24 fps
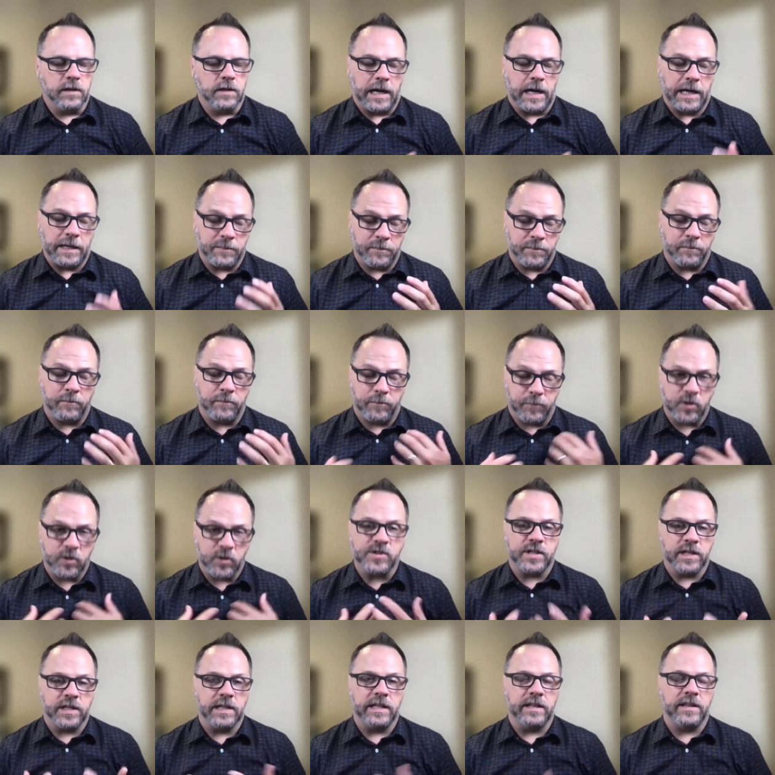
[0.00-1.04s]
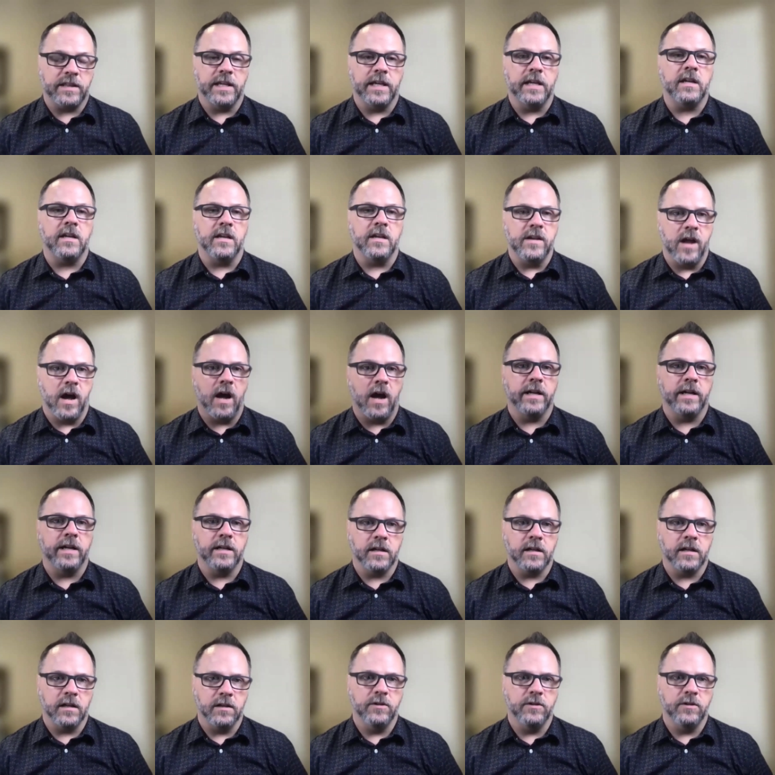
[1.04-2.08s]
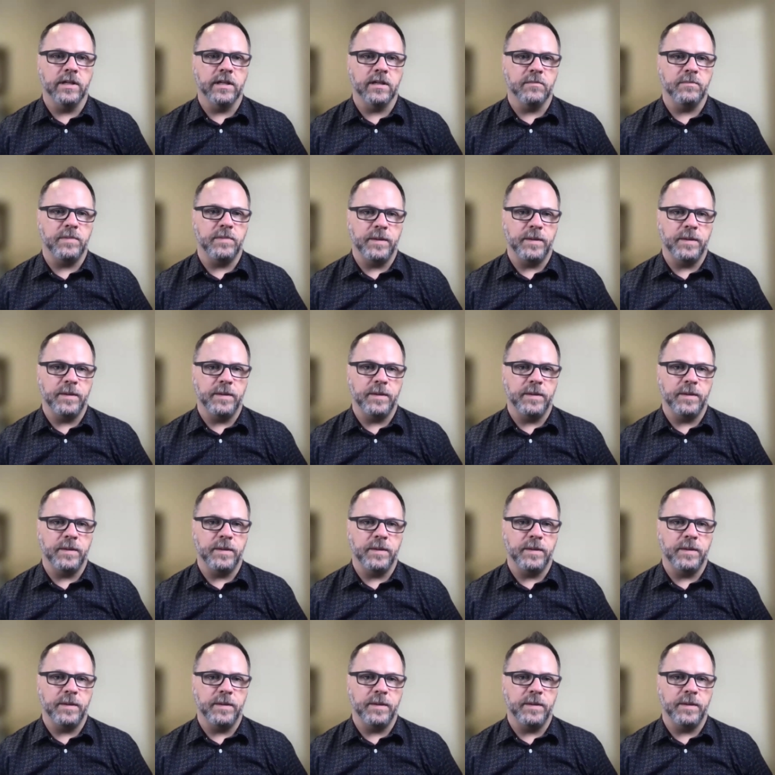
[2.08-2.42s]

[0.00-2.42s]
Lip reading: I personally think, not including